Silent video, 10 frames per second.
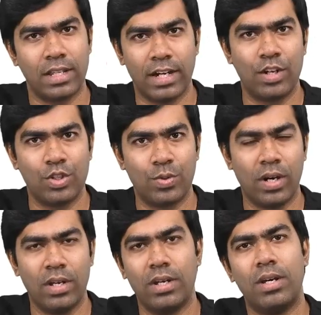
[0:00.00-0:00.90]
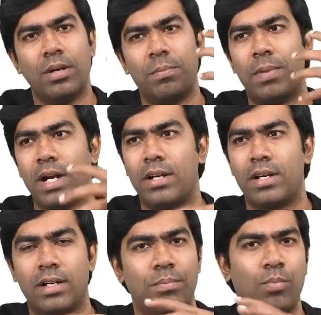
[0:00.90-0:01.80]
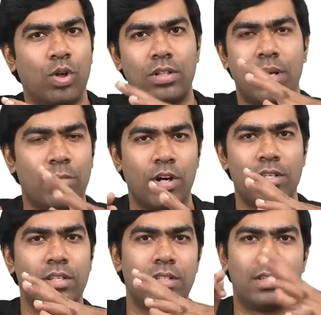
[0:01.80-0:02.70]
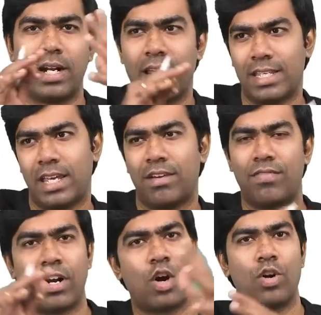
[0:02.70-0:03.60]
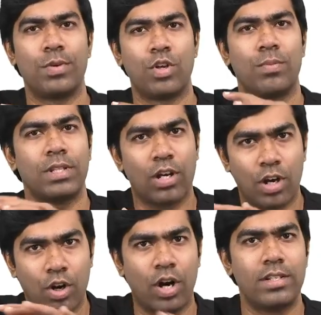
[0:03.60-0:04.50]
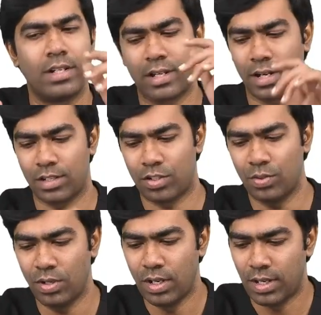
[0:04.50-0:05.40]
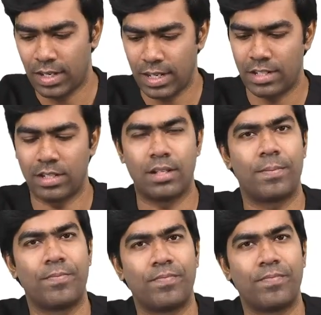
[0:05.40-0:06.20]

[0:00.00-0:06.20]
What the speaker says: in the individual, but both terminologies, that HAF and autonomic neuropathy, are not synchronous to each other.